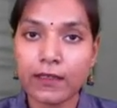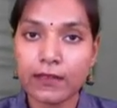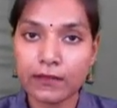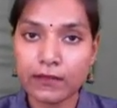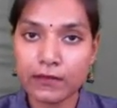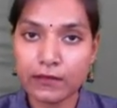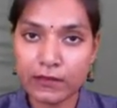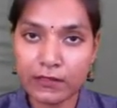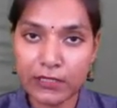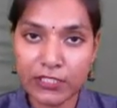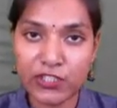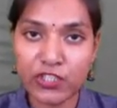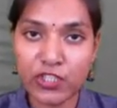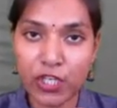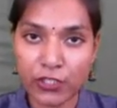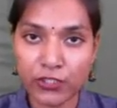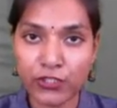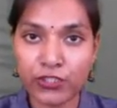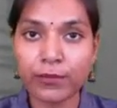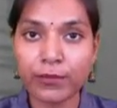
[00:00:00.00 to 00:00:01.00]
the
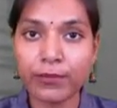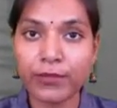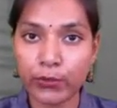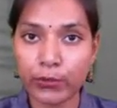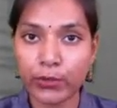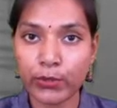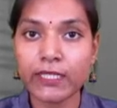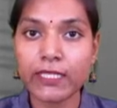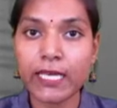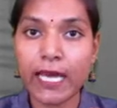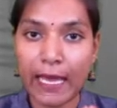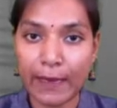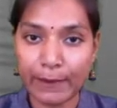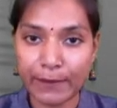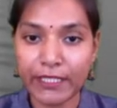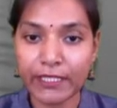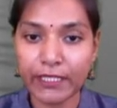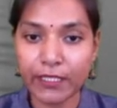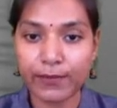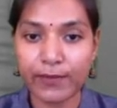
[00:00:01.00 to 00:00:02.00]
junction between the
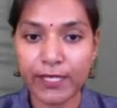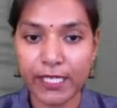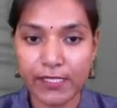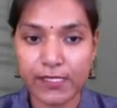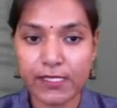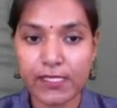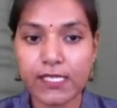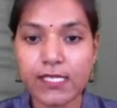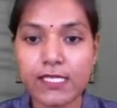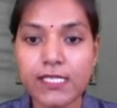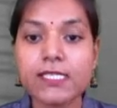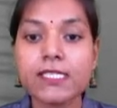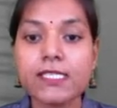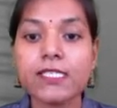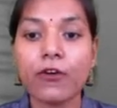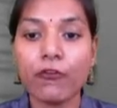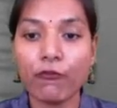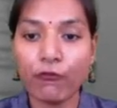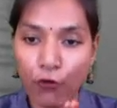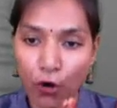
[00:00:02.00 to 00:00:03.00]
emitter base is
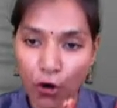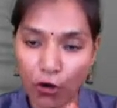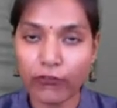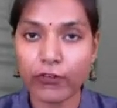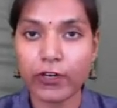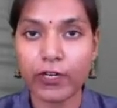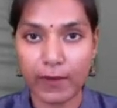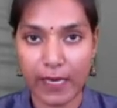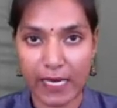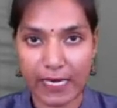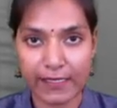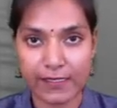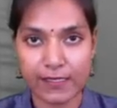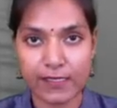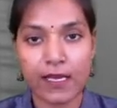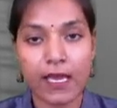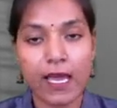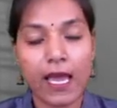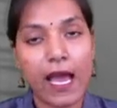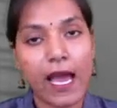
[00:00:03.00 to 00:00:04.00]
forward bias,
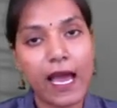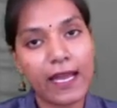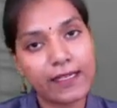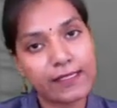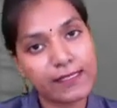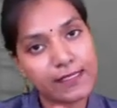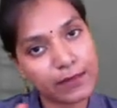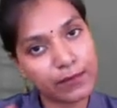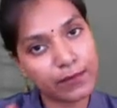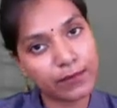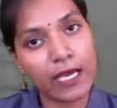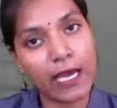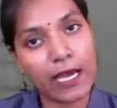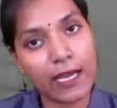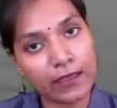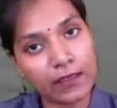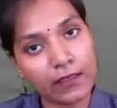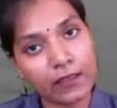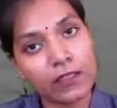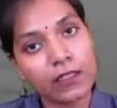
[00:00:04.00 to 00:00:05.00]
and
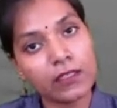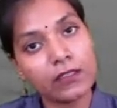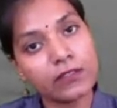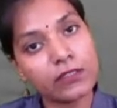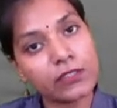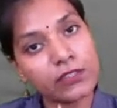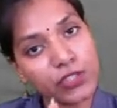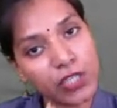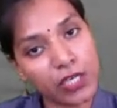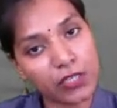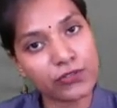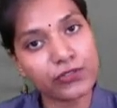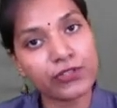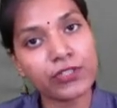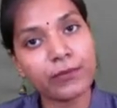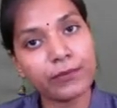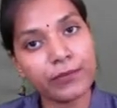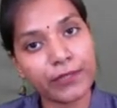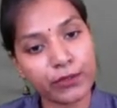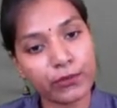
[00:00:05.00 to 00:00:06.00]
the
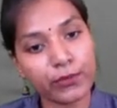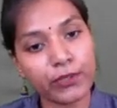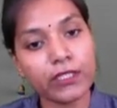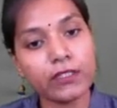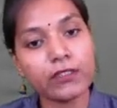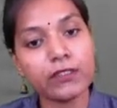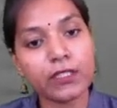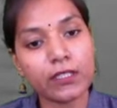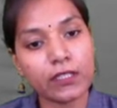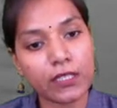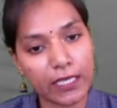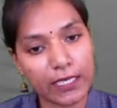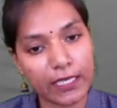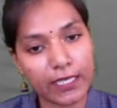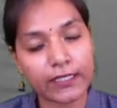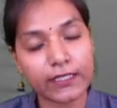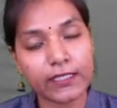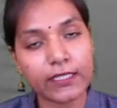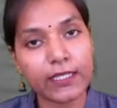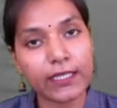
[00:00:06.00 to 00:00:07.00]
junction between the
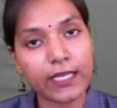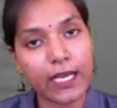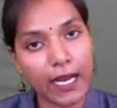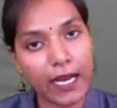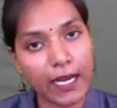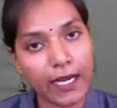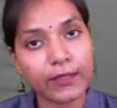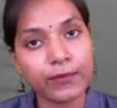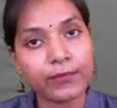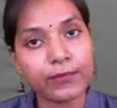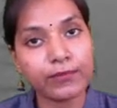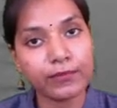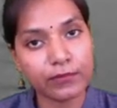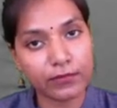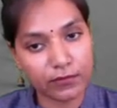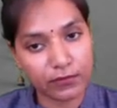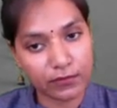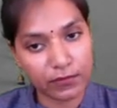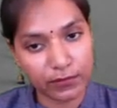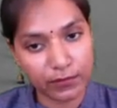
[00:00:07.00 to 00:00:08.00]
collector and
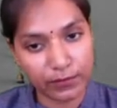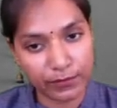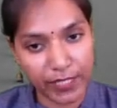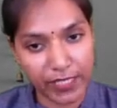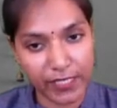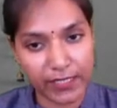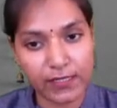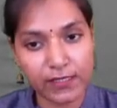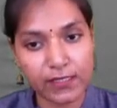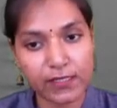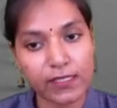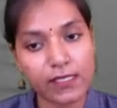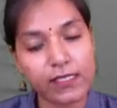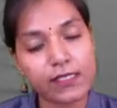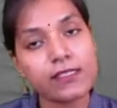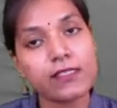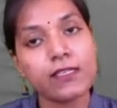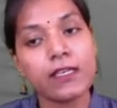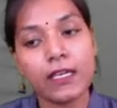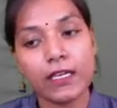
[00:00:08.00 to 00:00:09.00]
base
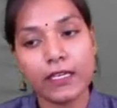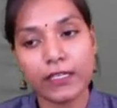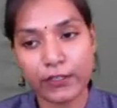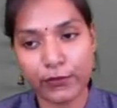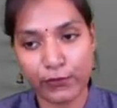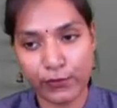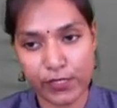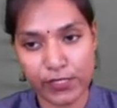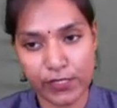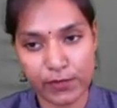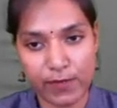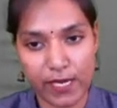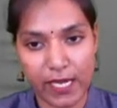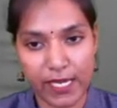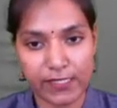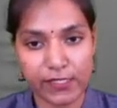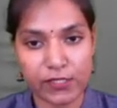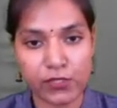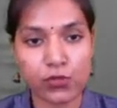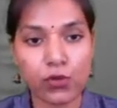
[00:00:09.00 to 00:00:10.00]
is reverse
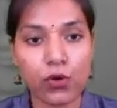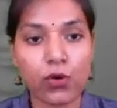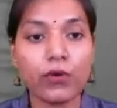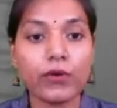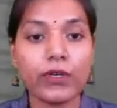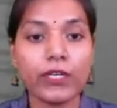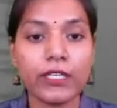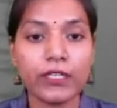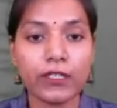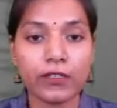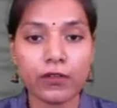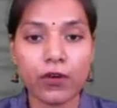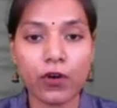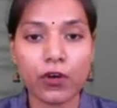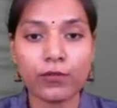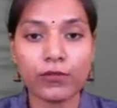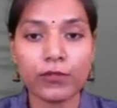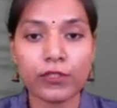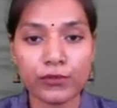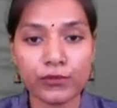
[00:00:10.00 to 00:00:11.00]
bias. So in a
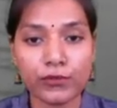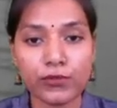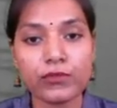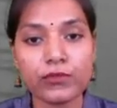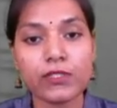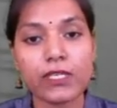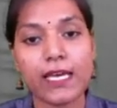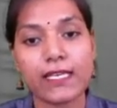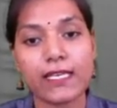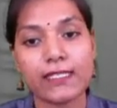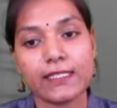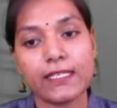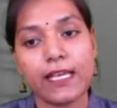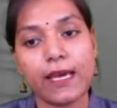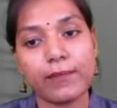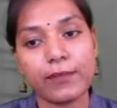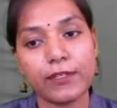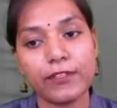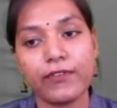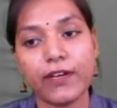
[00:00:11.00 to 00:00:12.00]
normal use as an
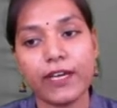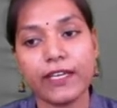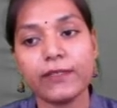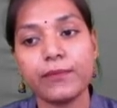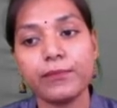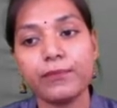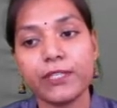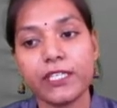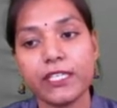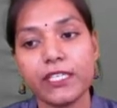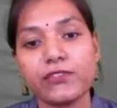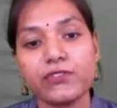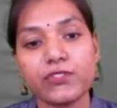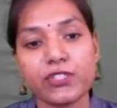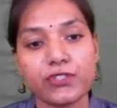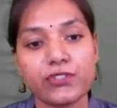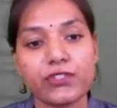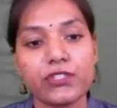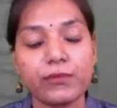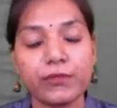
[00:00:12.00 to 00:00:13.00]
amplifier, the PN
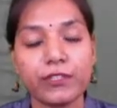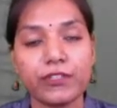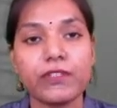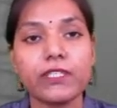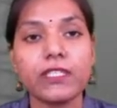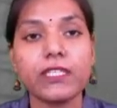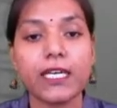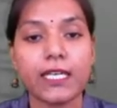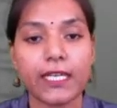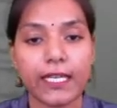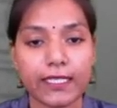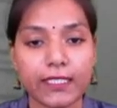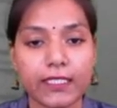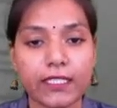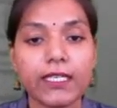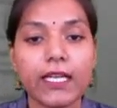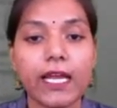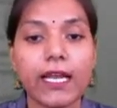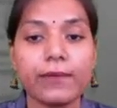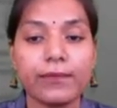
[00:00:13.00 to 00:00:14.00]
junction between collector
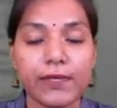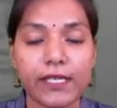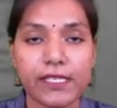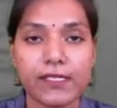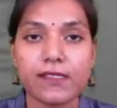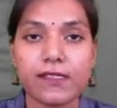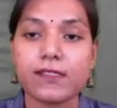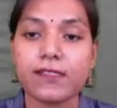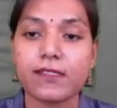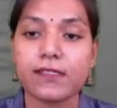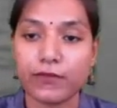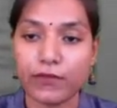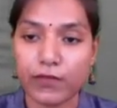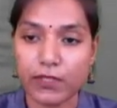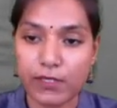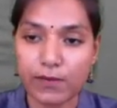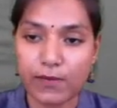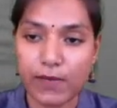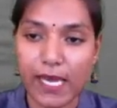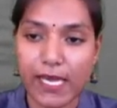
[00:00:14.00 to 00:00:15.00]
and base is
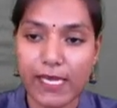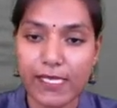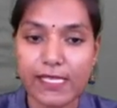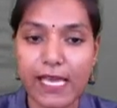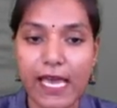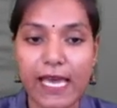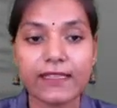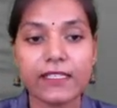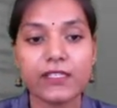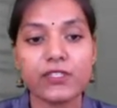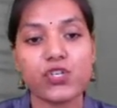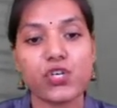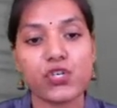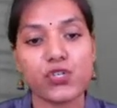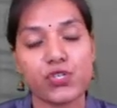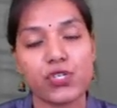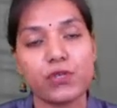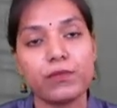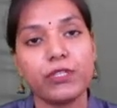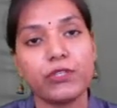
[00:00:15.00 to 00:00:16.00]
reverse bias, and the
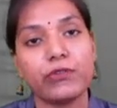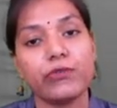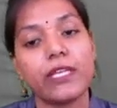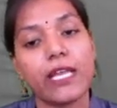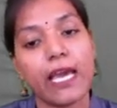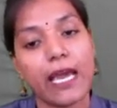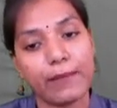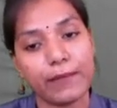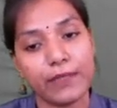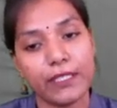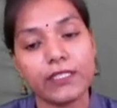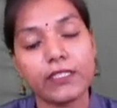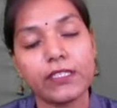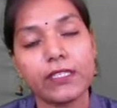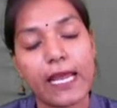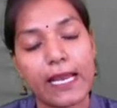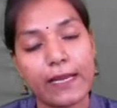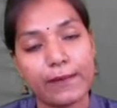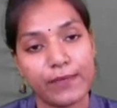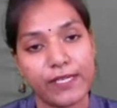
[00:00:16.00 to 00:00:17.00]
junction between emitter
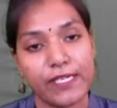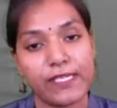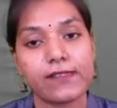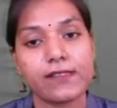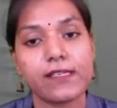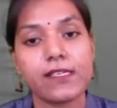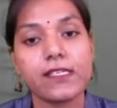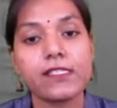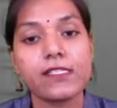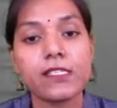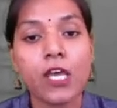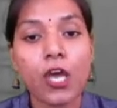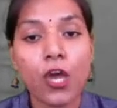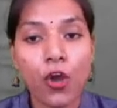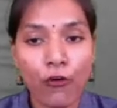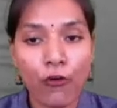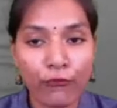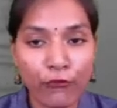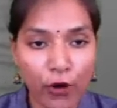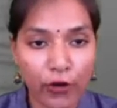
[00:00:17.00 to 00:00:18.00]
and base is
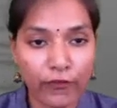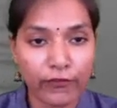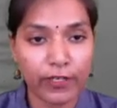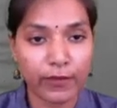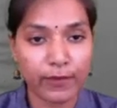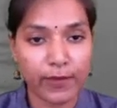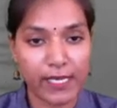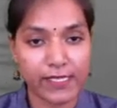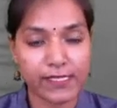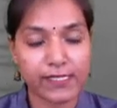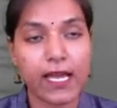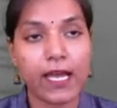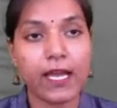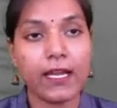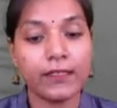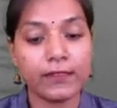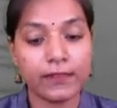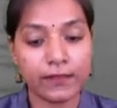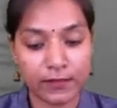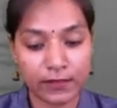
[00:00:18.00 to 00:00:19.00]
forward bias.
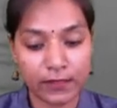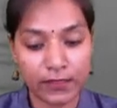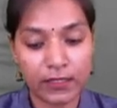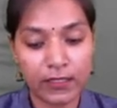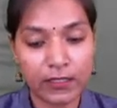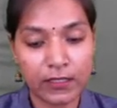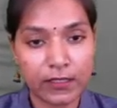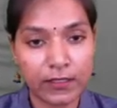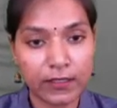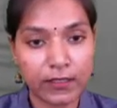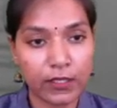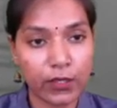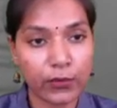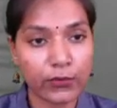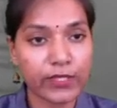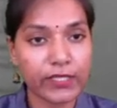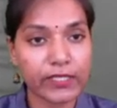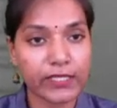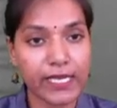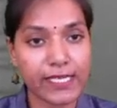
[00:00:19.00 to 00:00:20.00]
And now
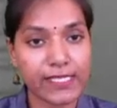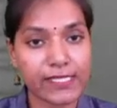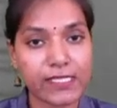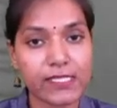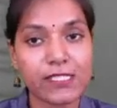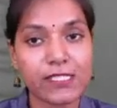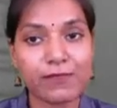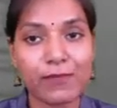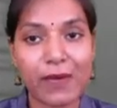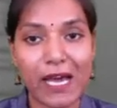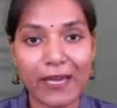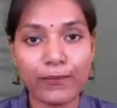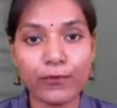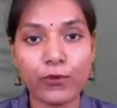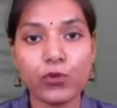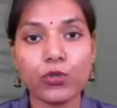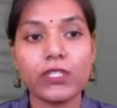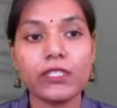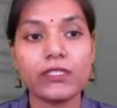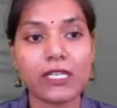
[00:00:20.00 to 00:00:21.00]
the next is
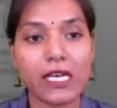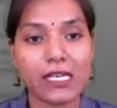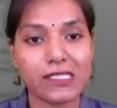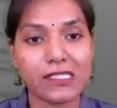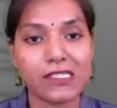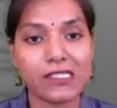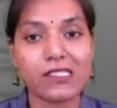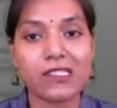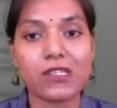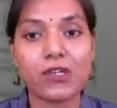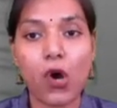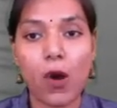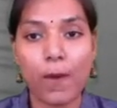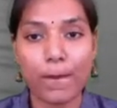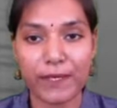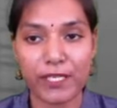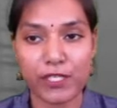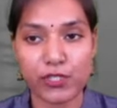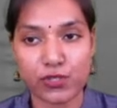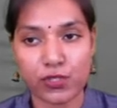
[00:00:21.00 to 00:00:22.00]
bipolar transistor
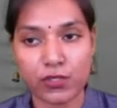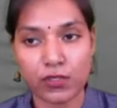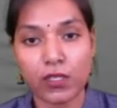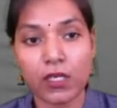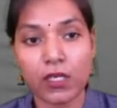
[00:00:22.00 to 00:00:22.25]
operation.